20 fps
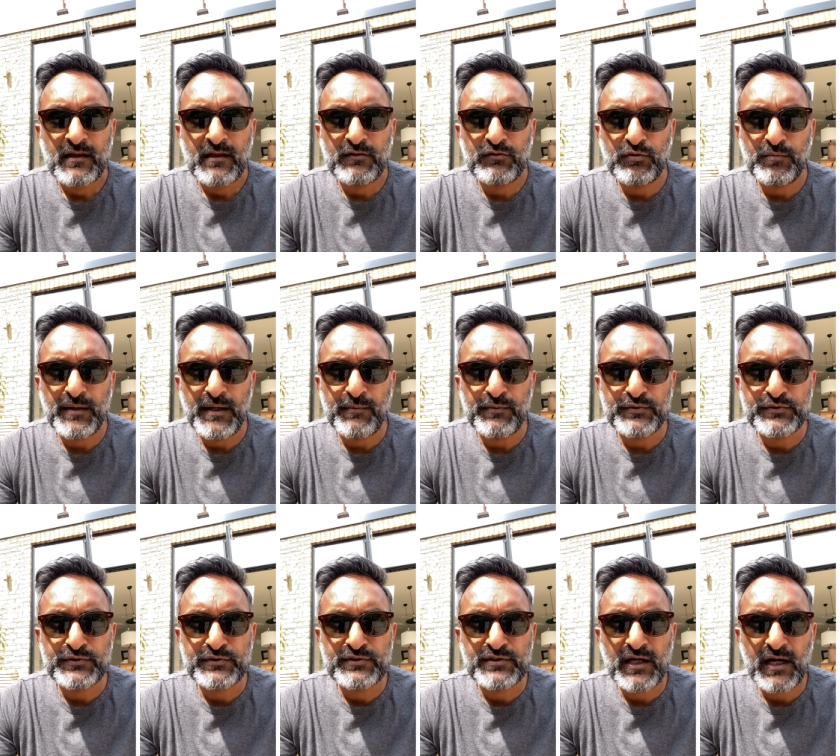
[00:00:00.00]
to be able
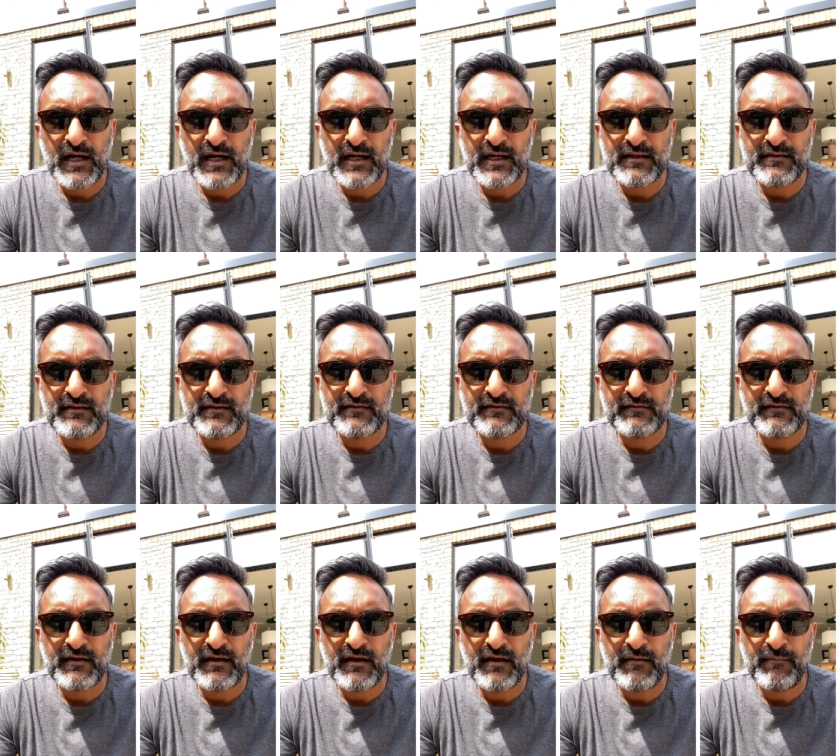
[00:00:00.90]
to tie this
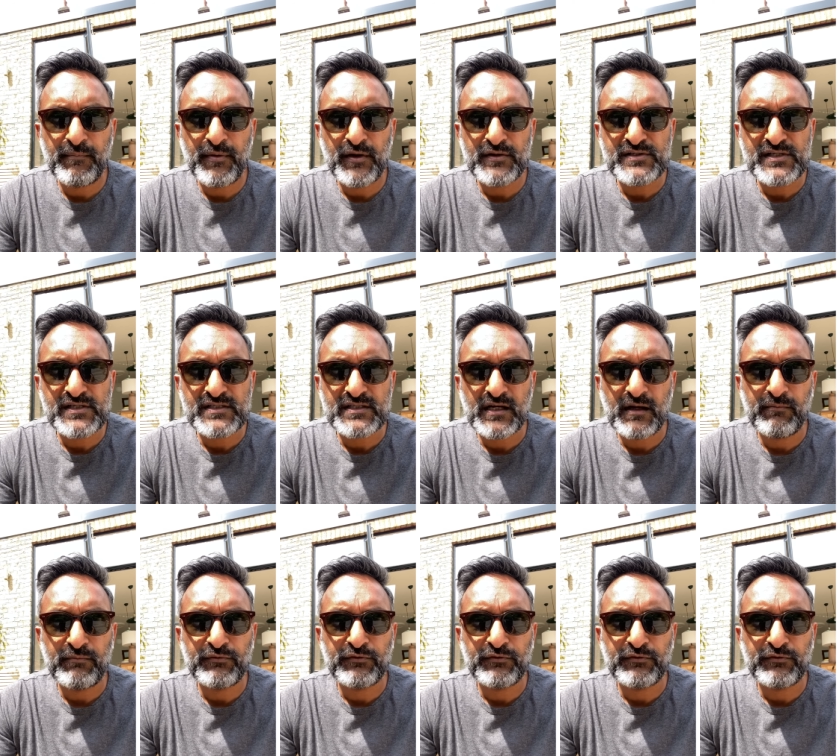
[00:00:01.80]
uh, purchase up.